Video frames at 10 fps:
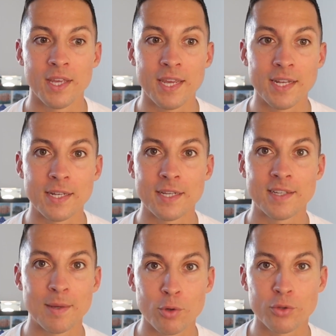in this
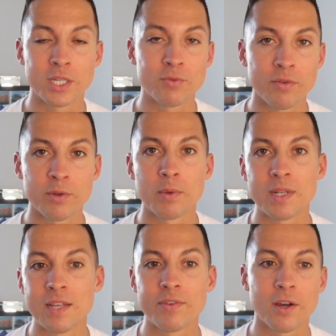hypnotic rhythm
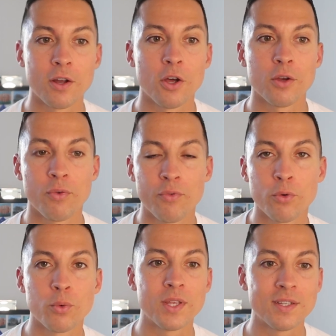and living our life
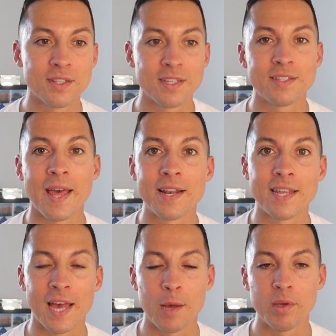through these, these
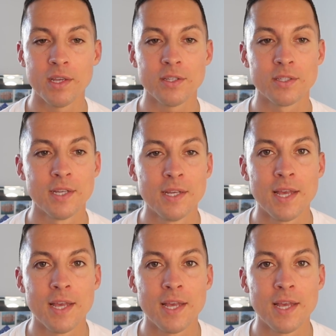daily habits.